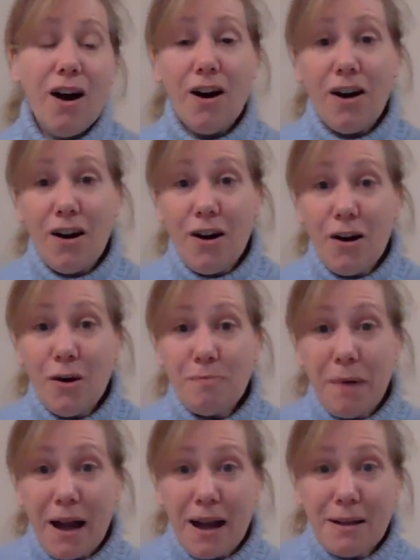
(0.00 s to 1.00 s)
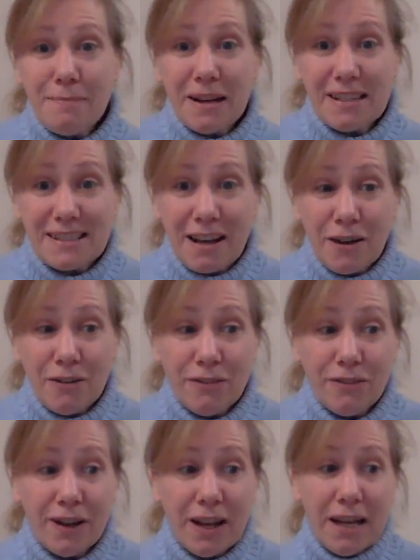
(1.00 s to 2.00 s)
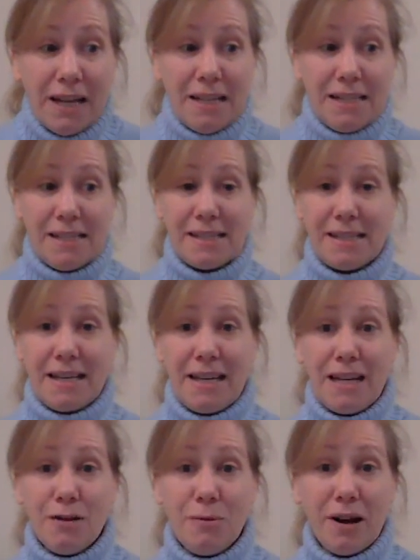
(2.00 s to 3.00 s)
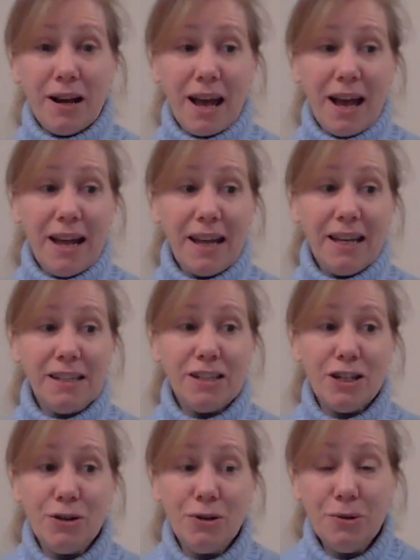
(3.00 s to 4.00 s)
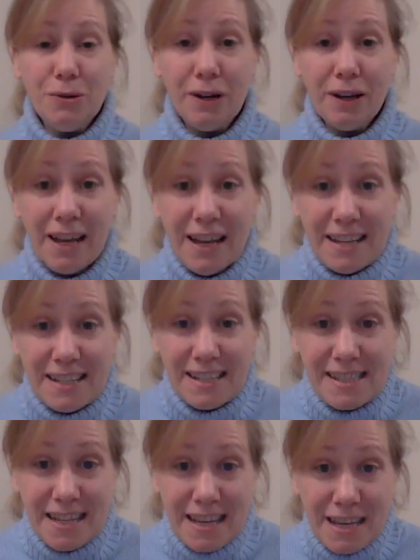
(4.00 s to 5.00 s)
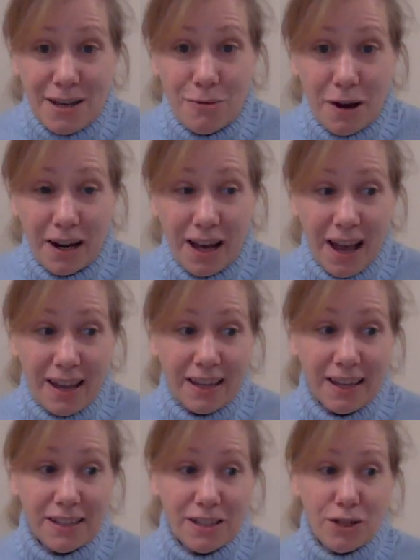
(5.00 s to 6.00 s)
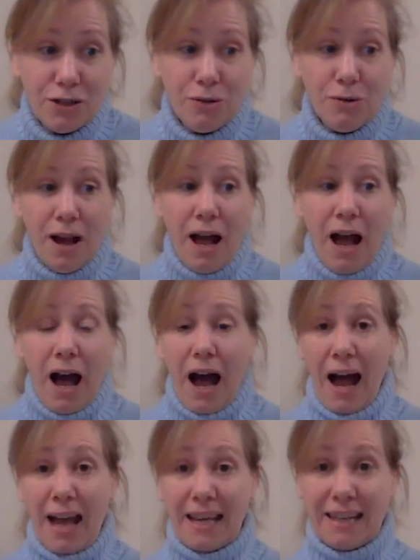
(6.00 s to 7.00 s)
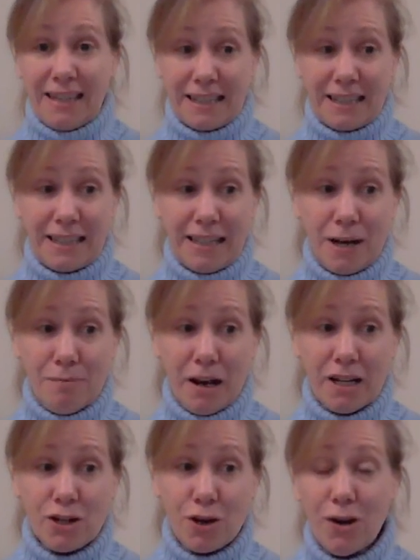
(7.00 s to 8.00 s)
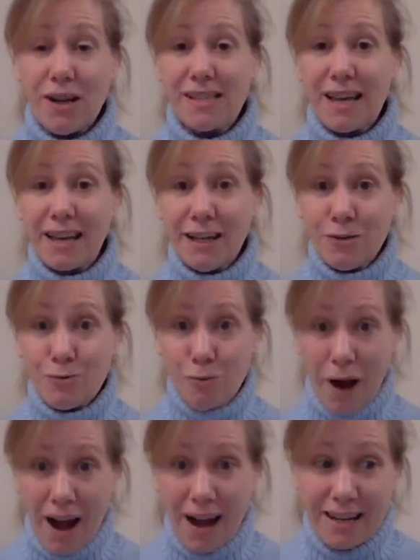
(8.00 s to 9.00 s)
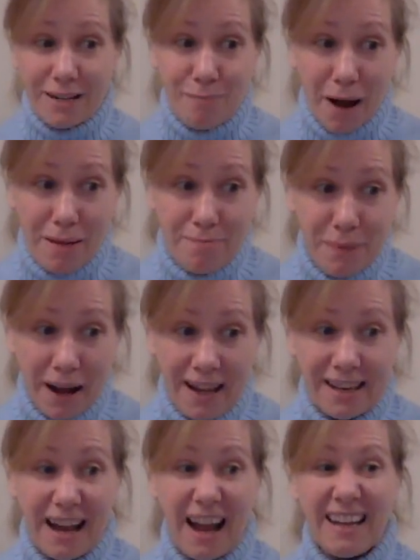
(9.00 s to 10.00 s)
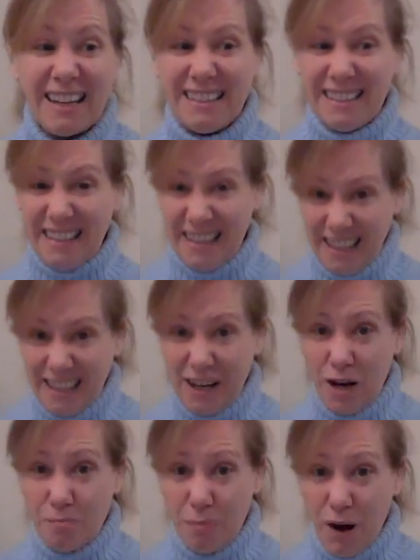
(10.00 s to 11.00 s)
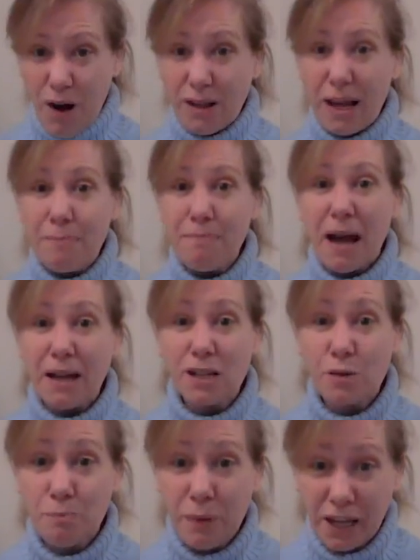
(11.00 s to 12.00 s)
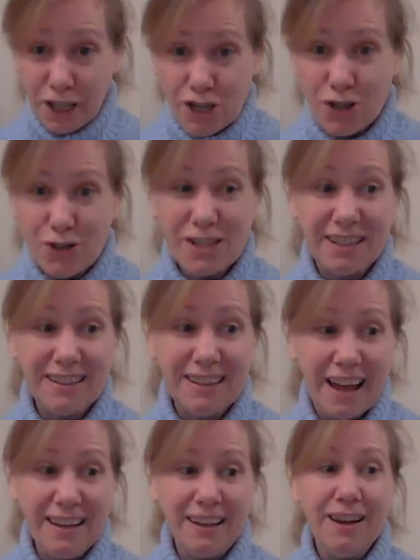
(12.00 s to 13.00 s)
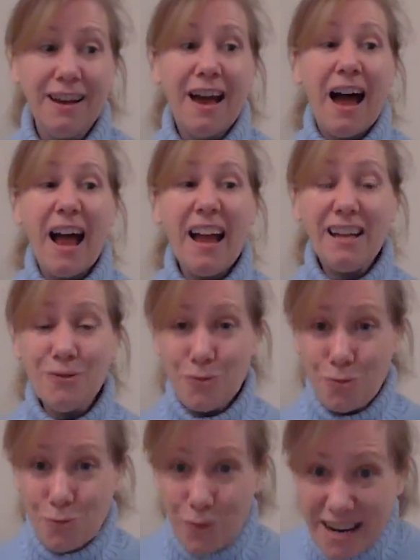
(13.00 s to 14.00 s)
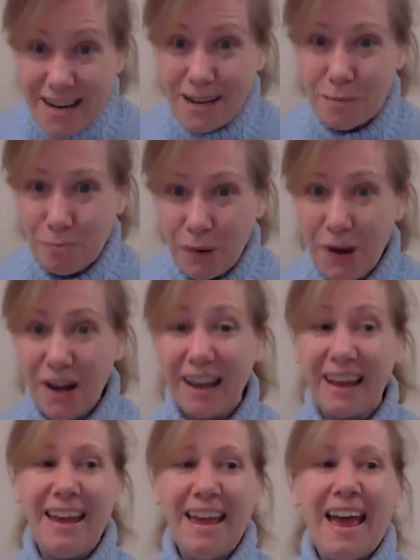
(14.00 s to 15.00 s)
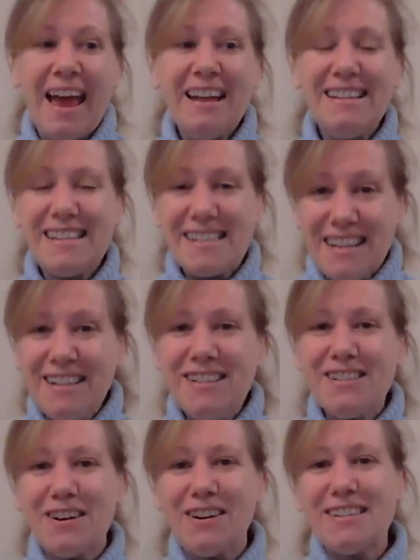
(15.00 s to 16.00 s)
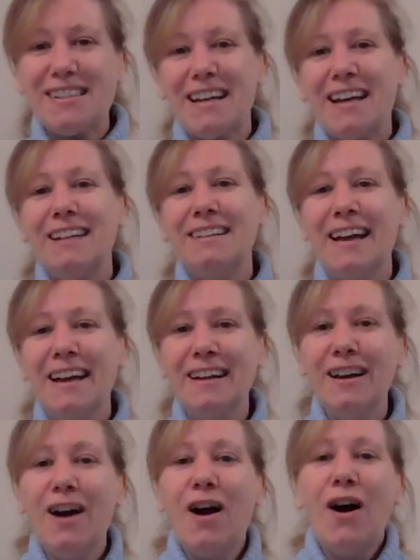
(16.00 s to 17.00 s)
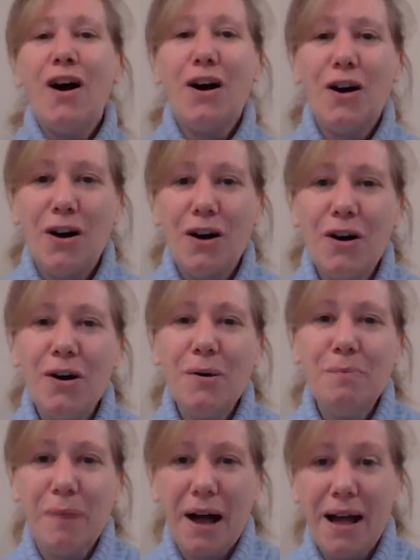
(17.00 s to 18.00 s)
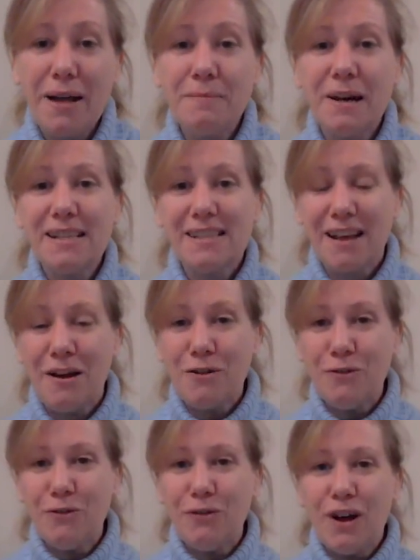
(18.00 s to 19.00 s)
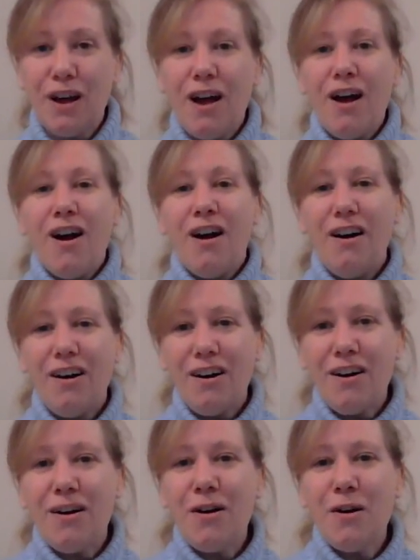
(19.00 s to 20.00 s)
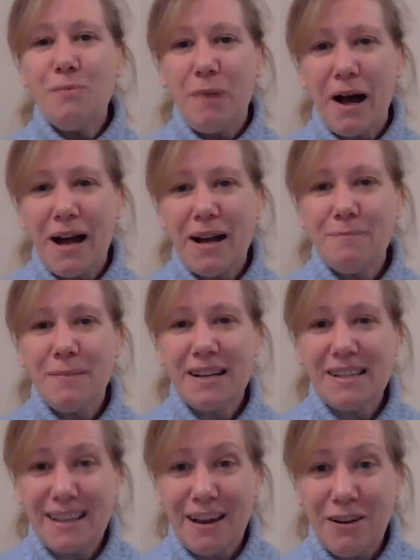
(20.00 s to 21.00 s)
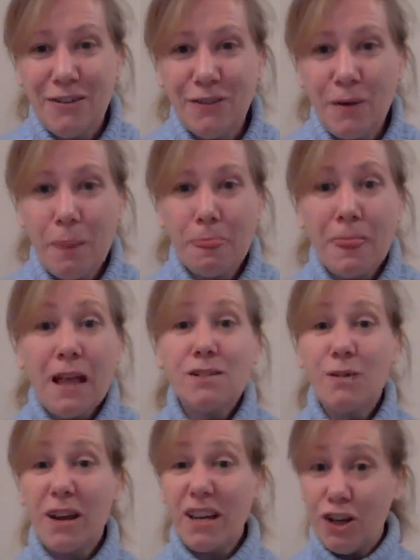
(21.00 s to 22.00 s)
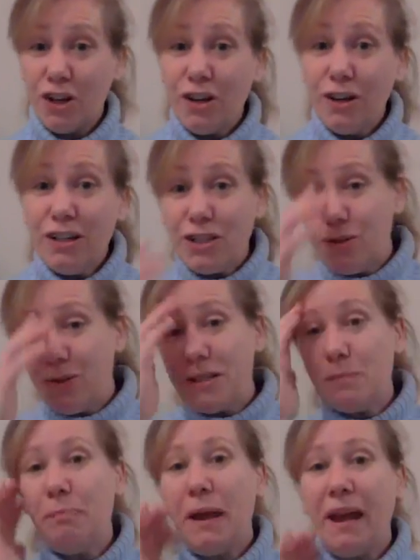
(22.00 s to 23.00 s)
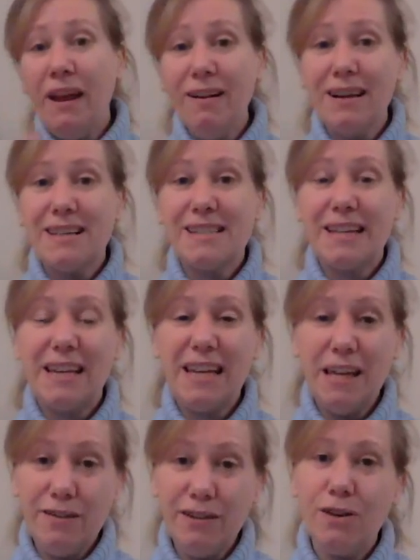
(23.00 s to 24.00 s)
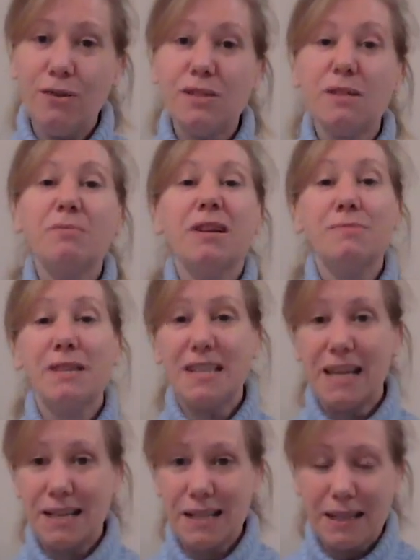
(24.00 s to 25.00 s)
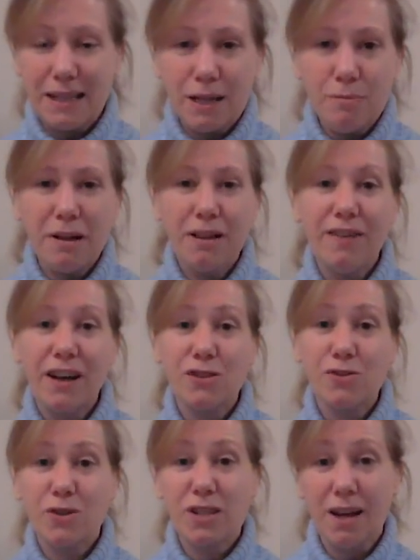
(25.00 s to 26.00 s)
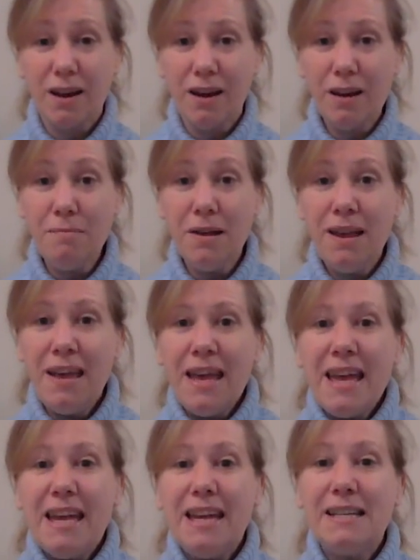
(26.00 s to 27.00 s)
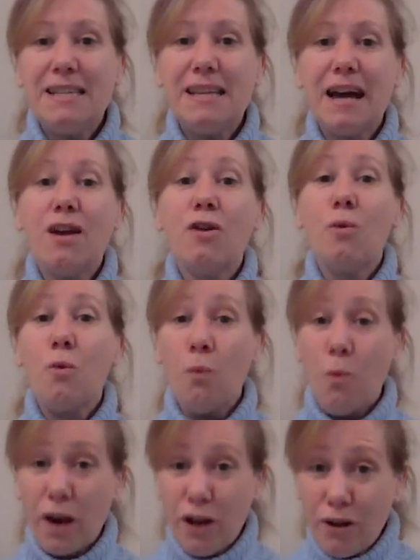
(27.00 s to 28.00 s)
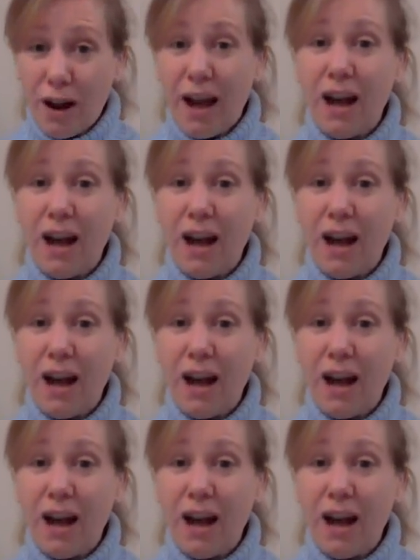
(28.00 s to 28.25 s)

all by myself. See what I can do. See what I can do. I can clean up my toys. I can ride my bike. I can kick a ball and match pictures alike. I can read a book and sing songs that I like. All by myself. All by myself. So I encourage you as parents that even though sometimes it takes a little bit of extra time, is that what you're